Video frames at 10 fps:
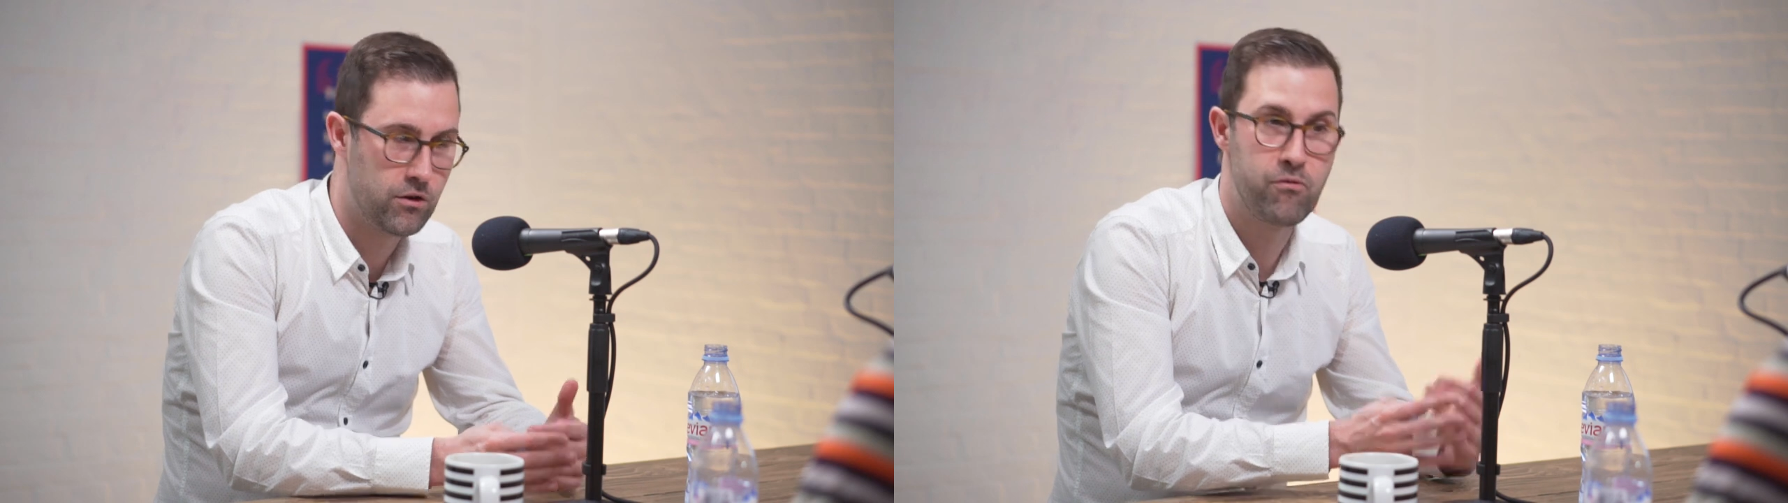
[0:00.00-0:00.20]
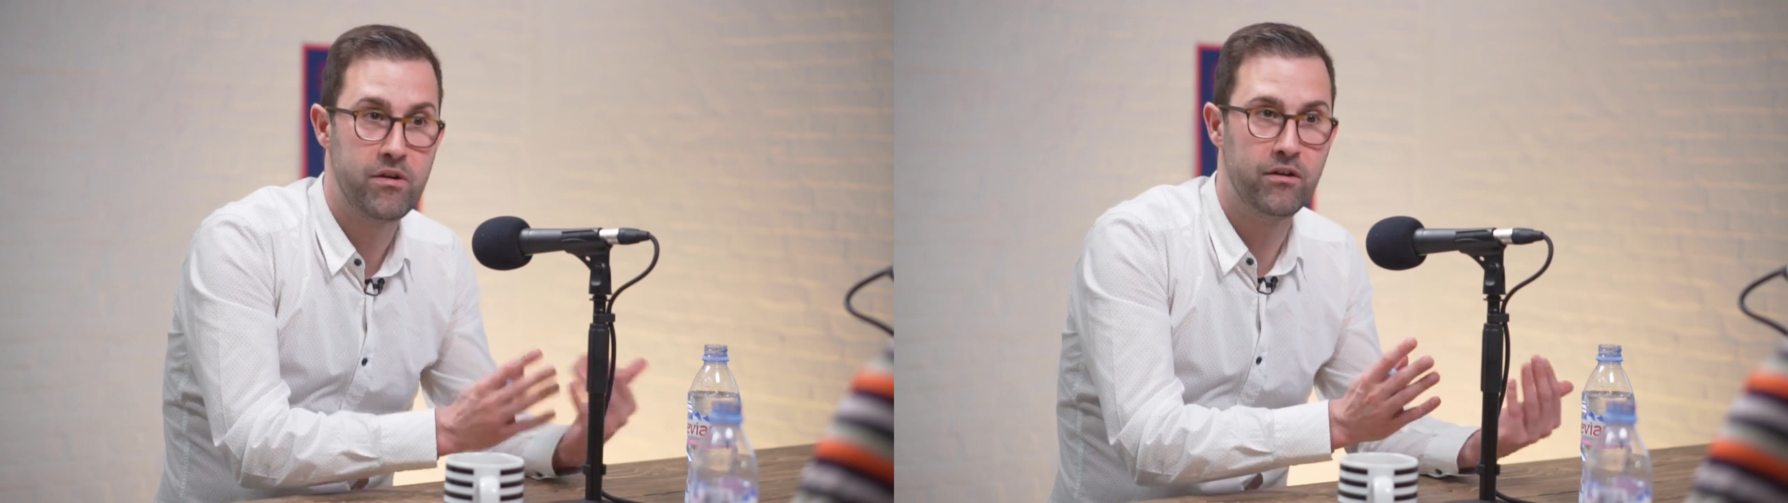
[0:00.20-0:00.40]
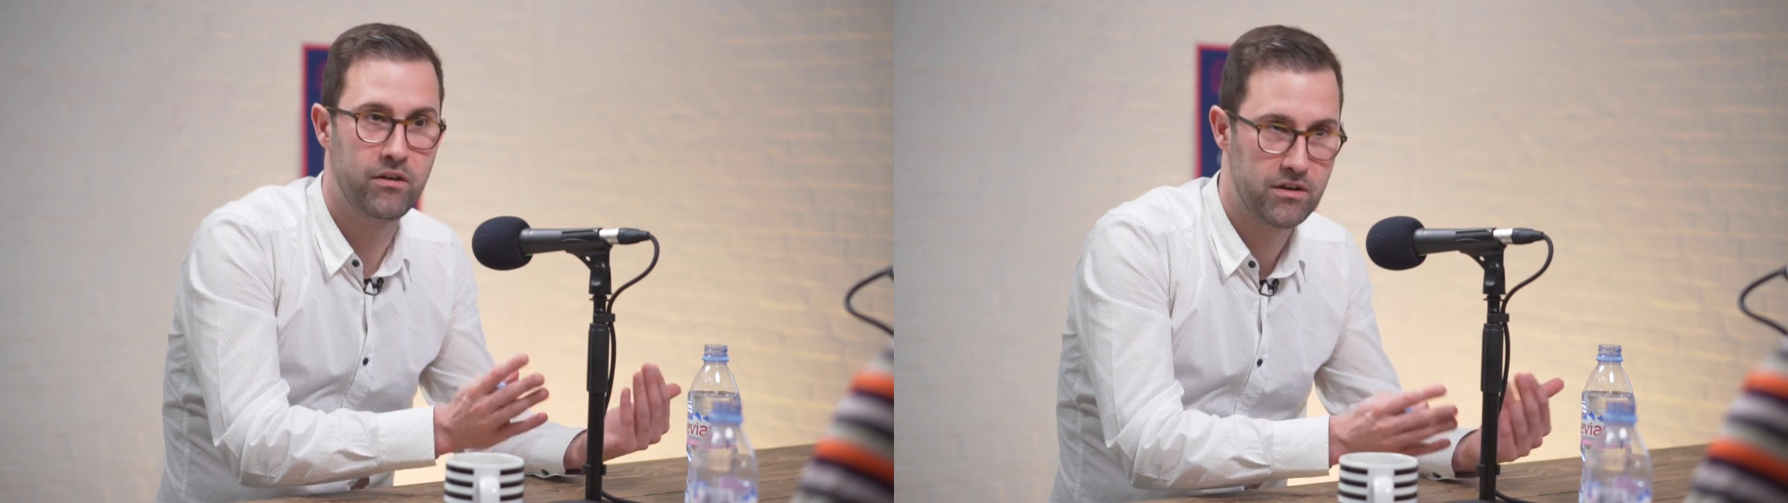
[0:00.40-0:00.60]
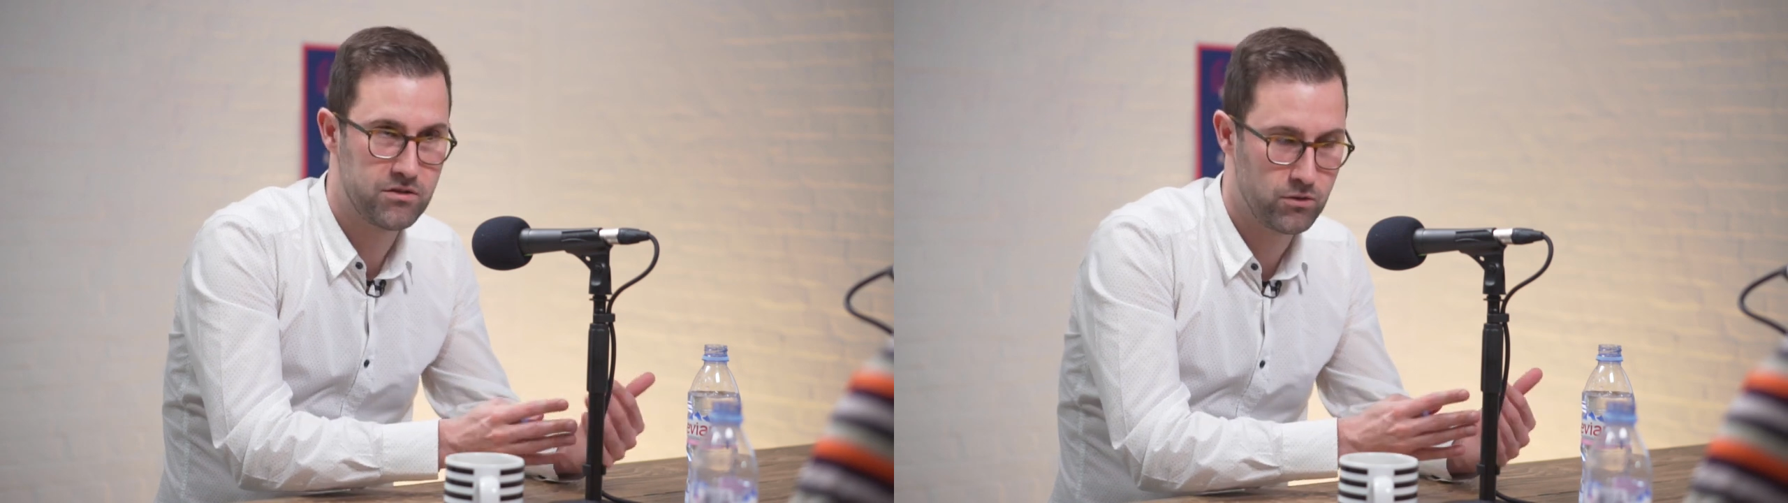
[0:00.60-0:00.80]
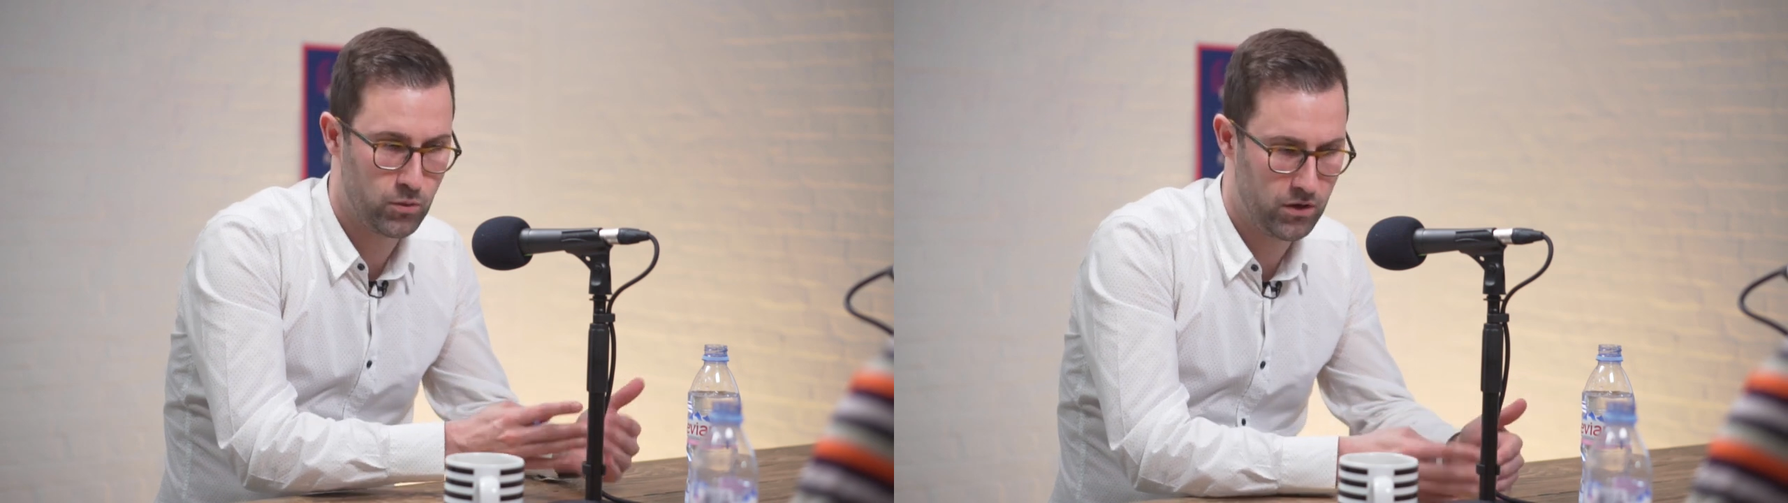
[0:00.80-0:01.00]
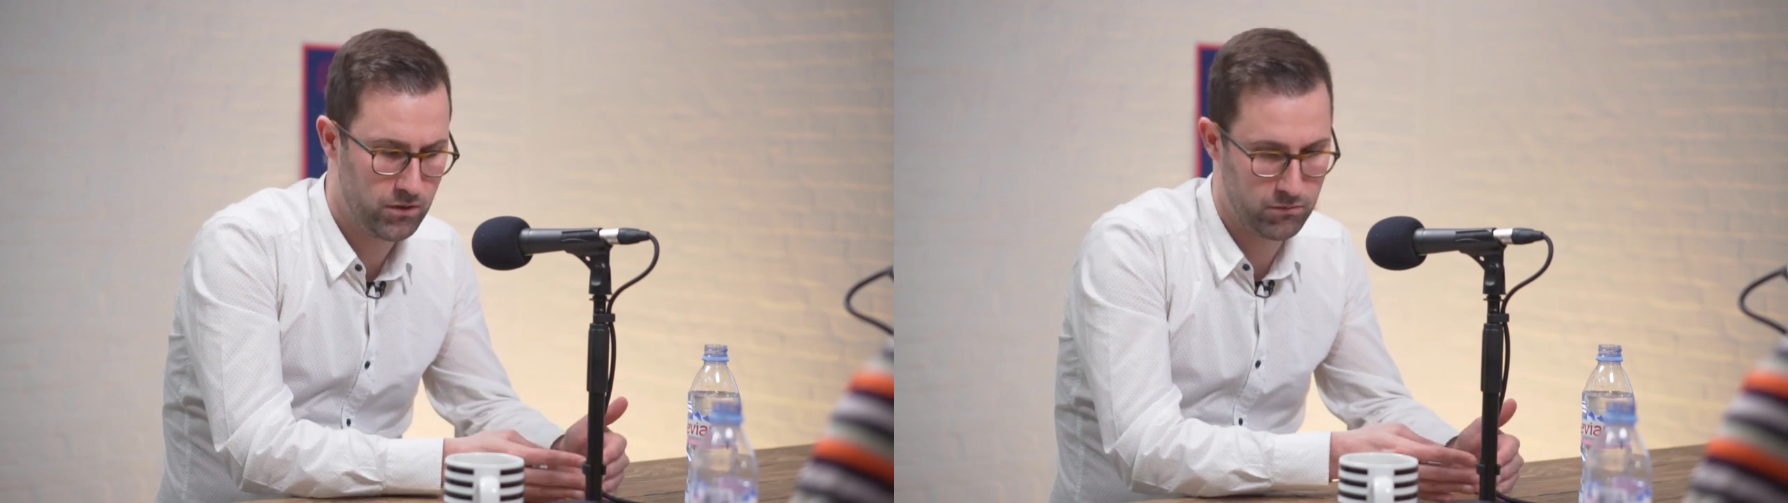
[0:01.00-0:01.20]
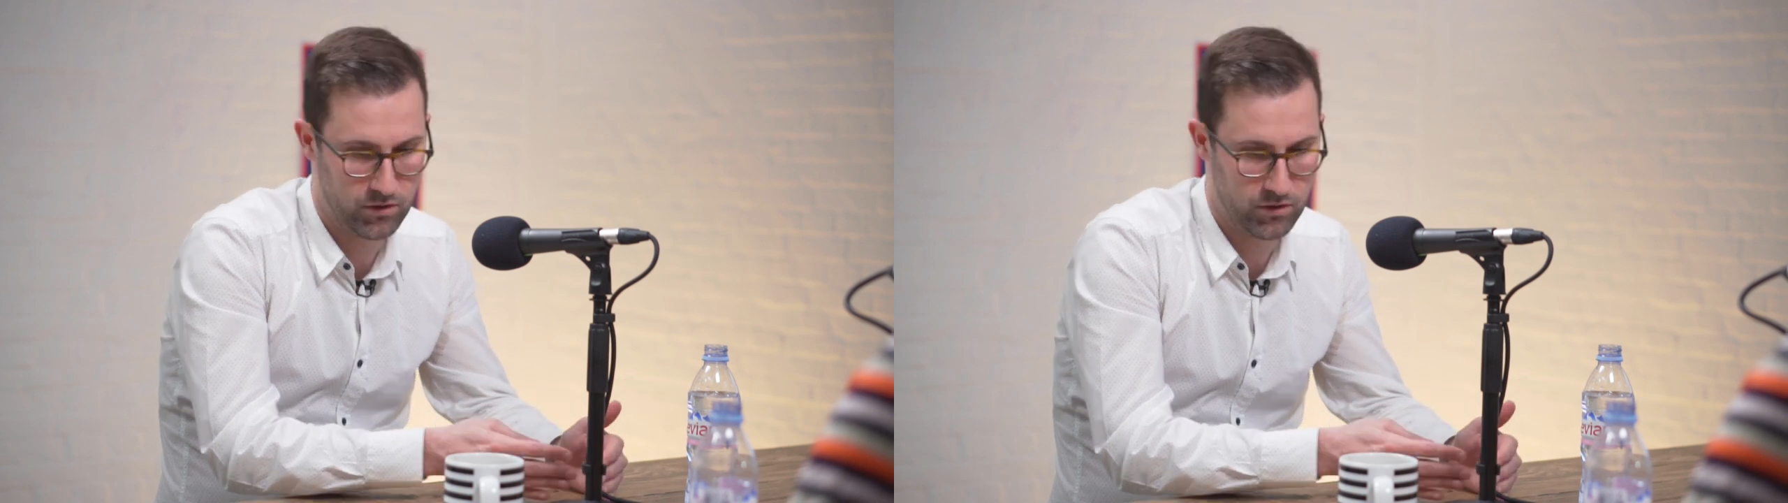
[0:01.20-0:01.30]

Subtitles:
career and so on,